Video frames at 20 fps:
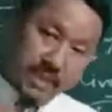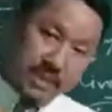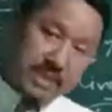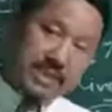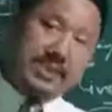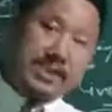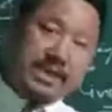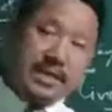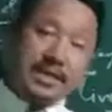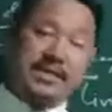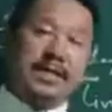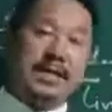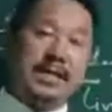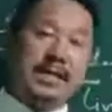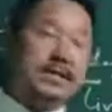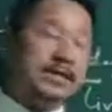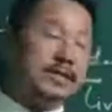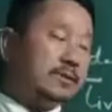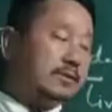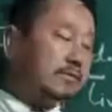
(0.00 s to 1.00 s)
is
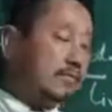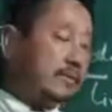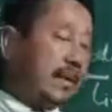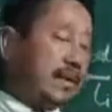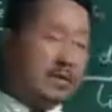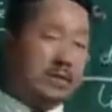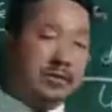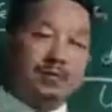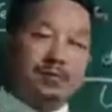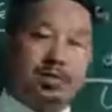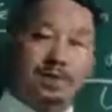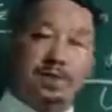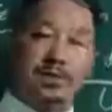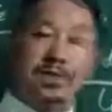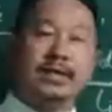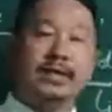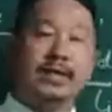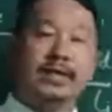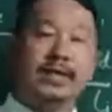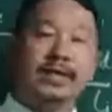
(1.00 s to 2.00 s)
retained by the
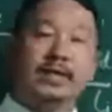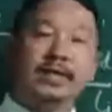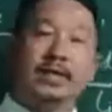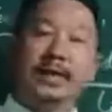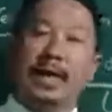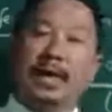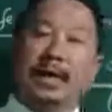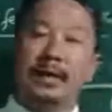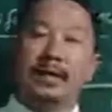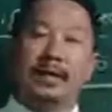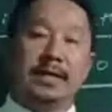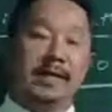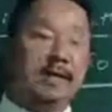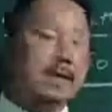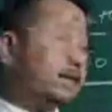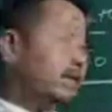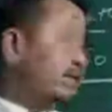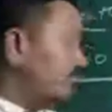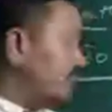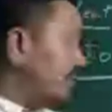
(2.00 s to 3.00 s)
body, and
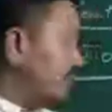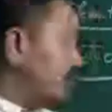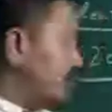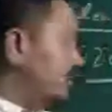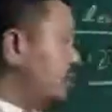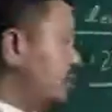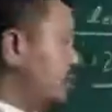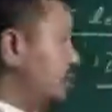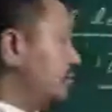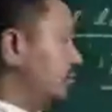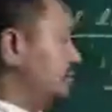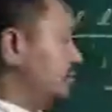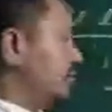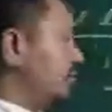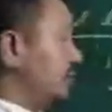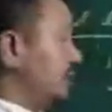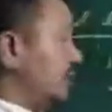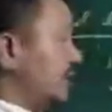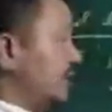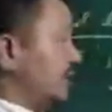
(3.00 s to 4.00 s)
rest of
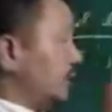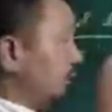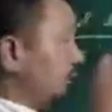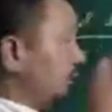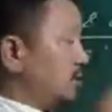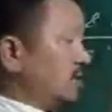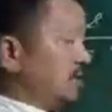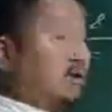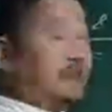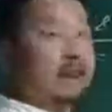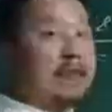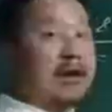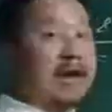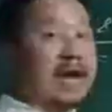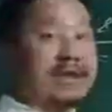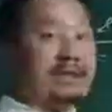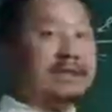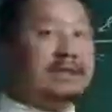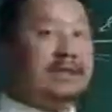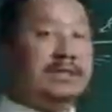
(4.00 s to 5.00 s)
the thing of
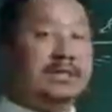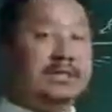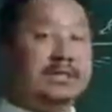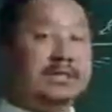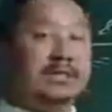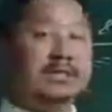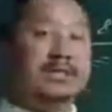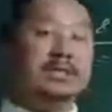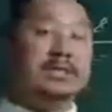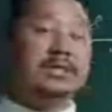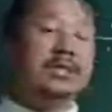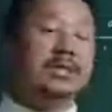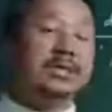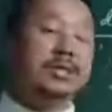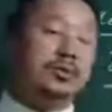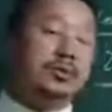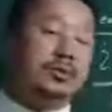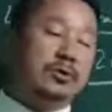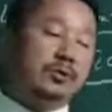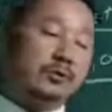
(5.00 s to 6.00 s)
RBCs
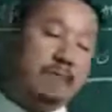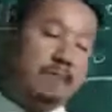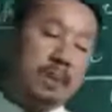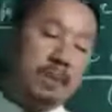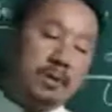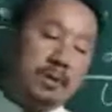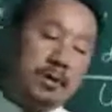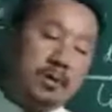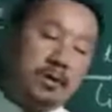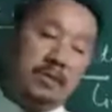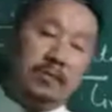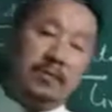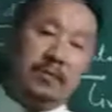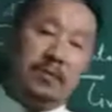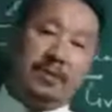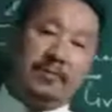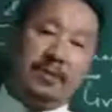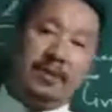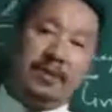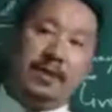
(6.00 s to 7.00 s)

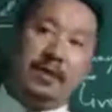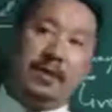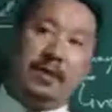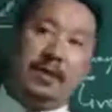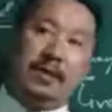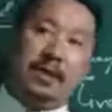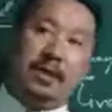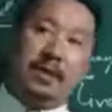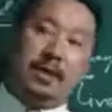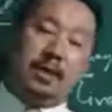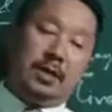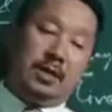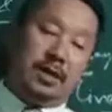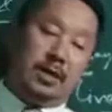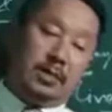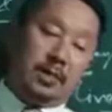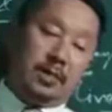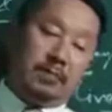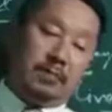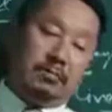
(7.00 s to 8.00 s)
will be
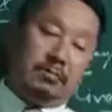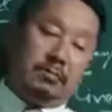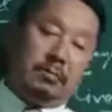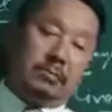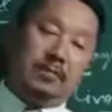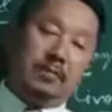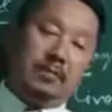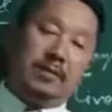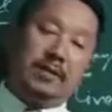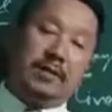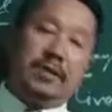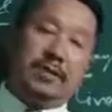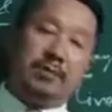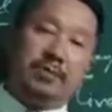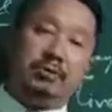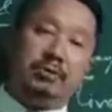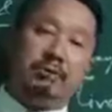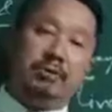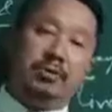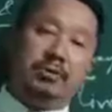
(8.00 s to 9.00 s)
uh, will
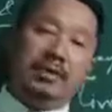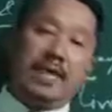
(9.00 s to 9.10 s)
be